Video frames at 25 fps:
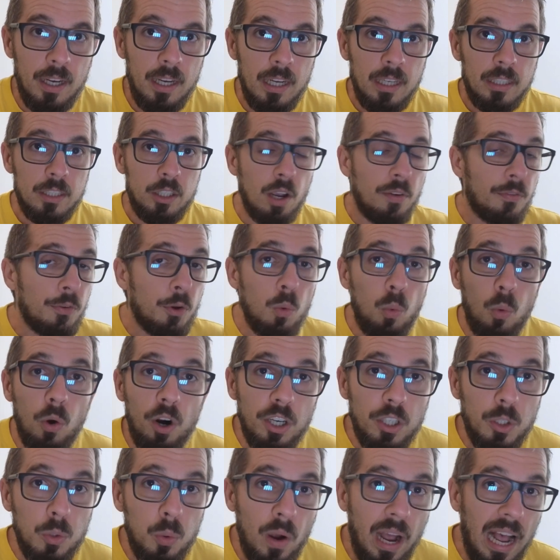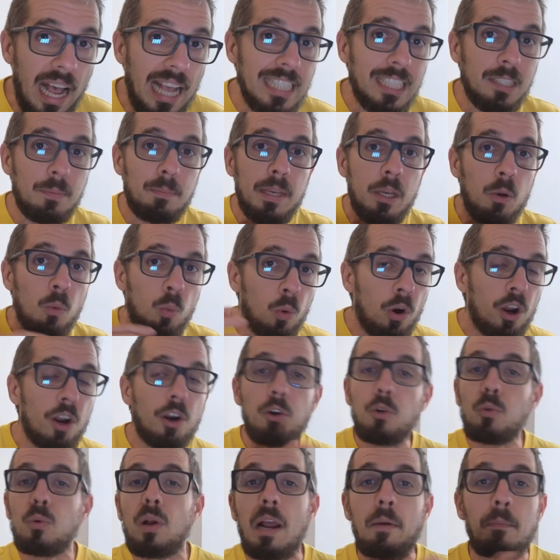So if you were to ask me, where
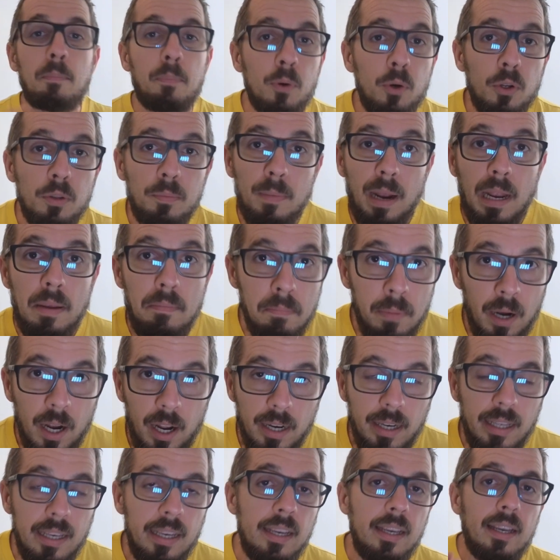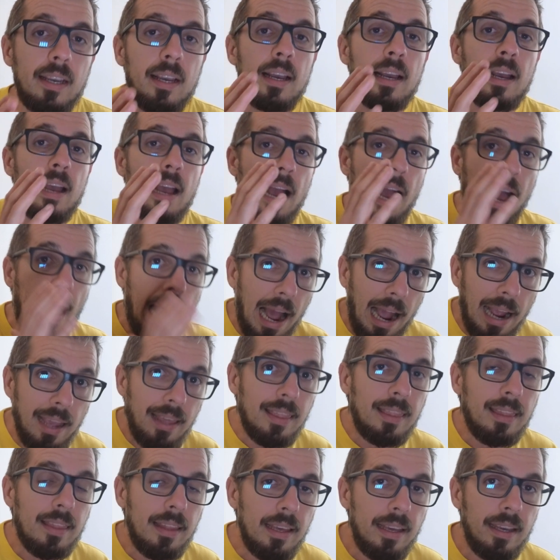do I put my money? I
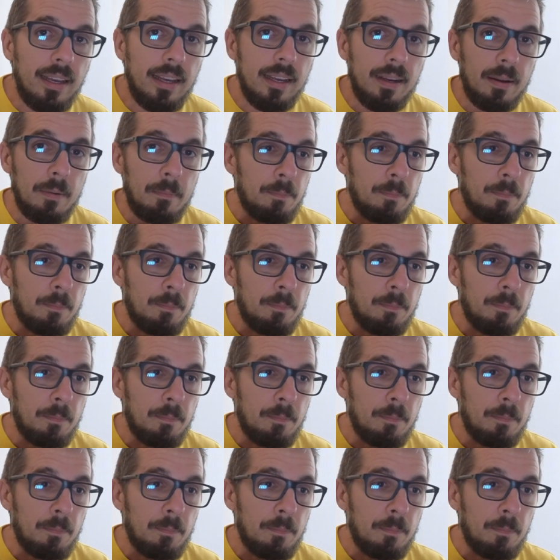think